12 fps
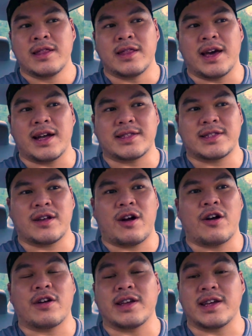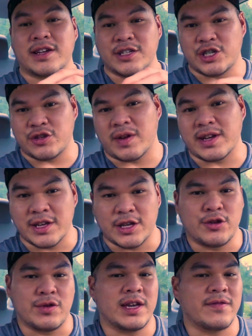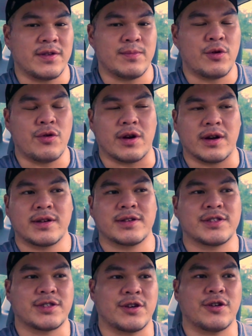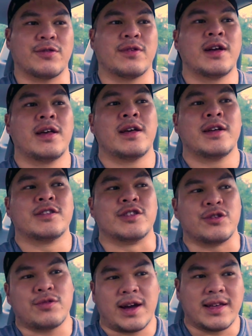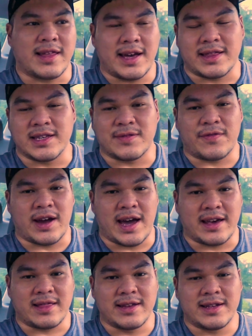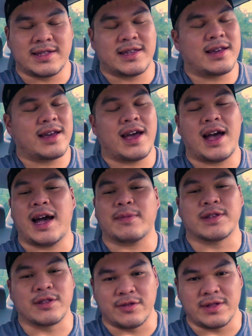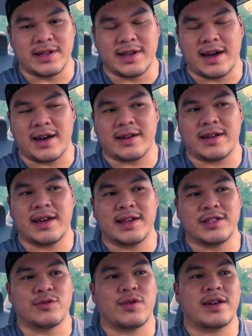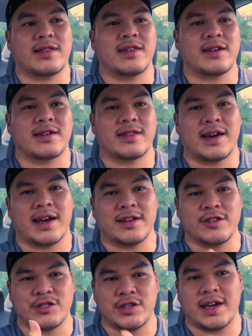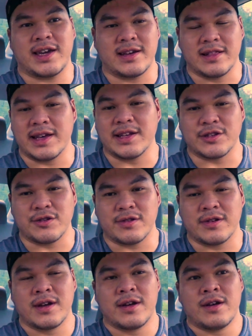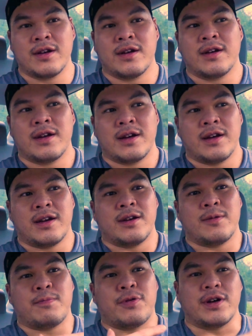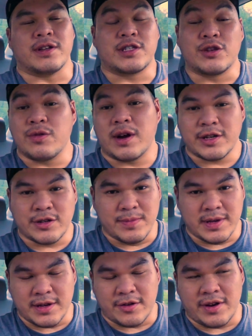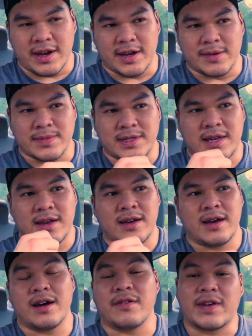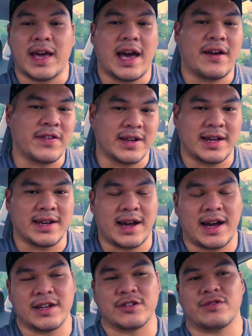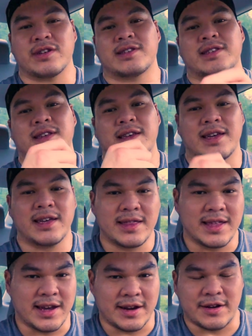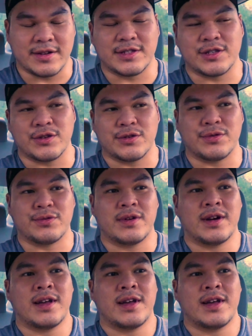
that's already constricting you even more. So do I like this for athletes? Absolutely not. And do I think that Jay Glazer put 200 milligrams of caffeine anhydrous in there to